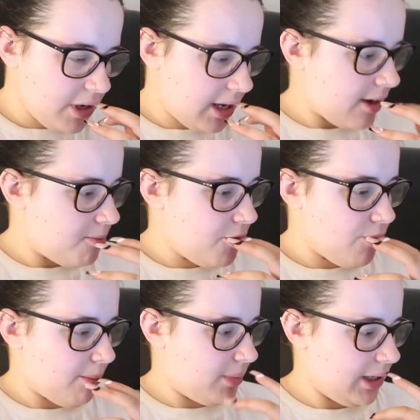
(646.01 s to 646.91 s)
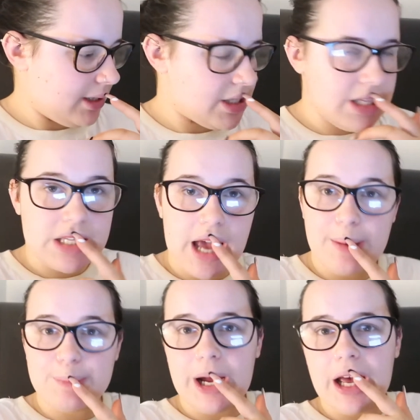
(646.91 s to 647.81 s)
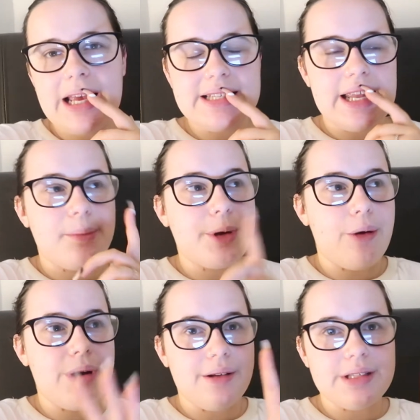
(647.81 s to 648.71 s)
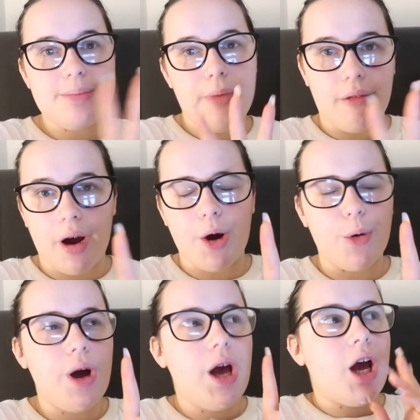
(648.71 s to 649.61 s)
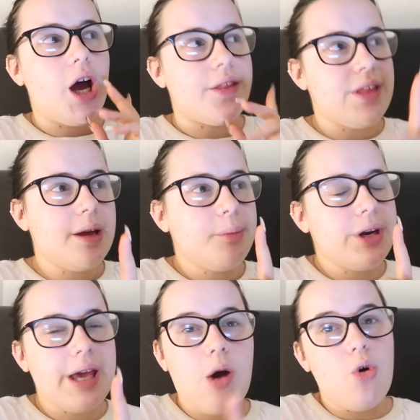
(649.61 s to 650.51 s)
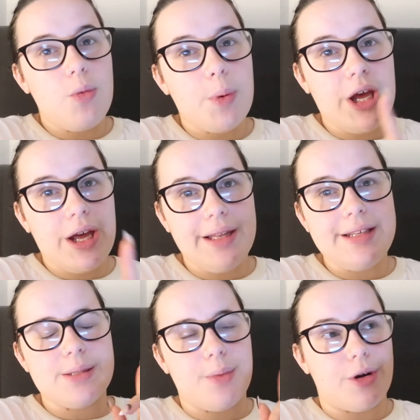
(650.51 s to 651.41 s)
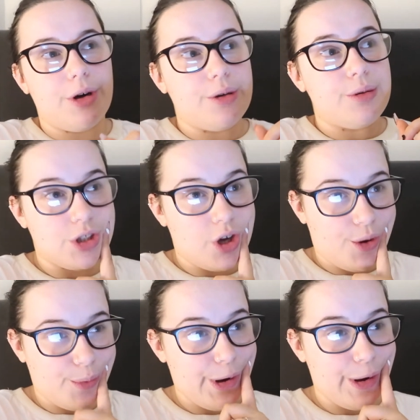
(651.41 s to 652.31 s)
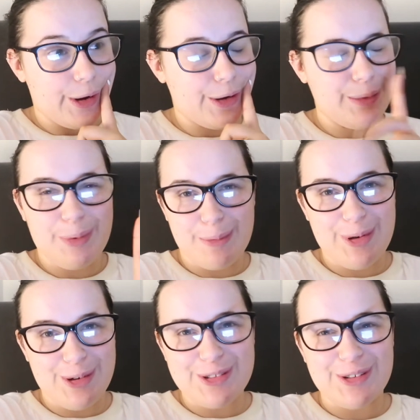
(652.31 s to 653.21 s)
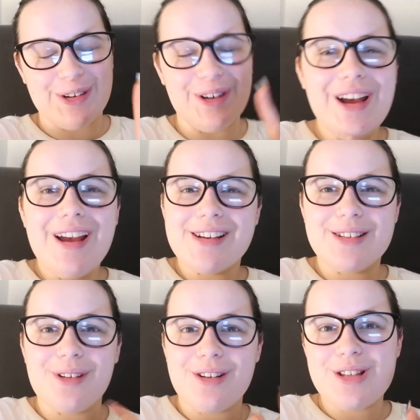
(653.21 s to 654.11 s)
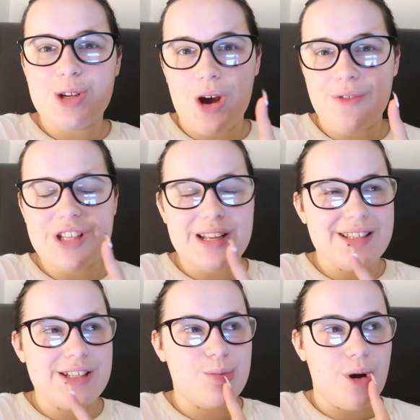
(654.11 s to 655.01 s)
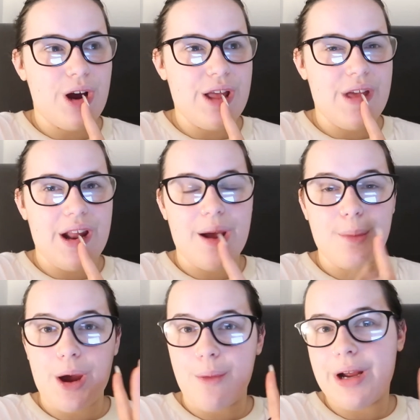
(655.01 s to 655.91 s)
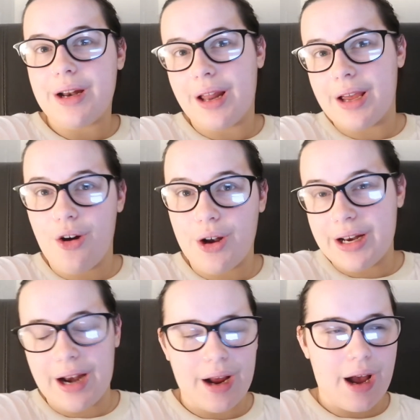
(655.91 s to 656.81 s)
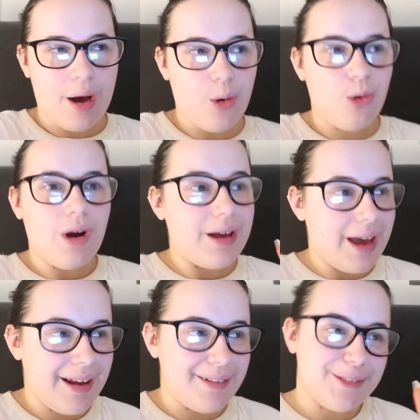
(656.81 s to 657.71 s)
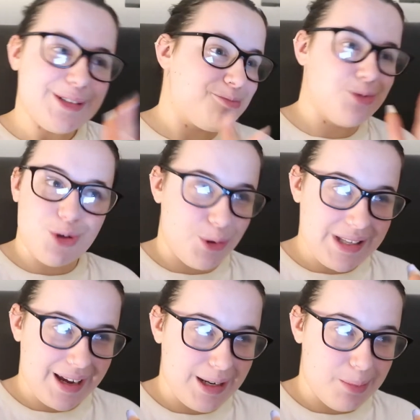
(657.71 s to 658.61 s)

feel like I've been rambling to this camera. Like I said, I'm going out tomorrow. I think I'm going to get up early tomorrow to start work, but I'm not sure because I'm going to the Trafford Centre tomorrow and then I'm going like on a night out again, which I'm so excited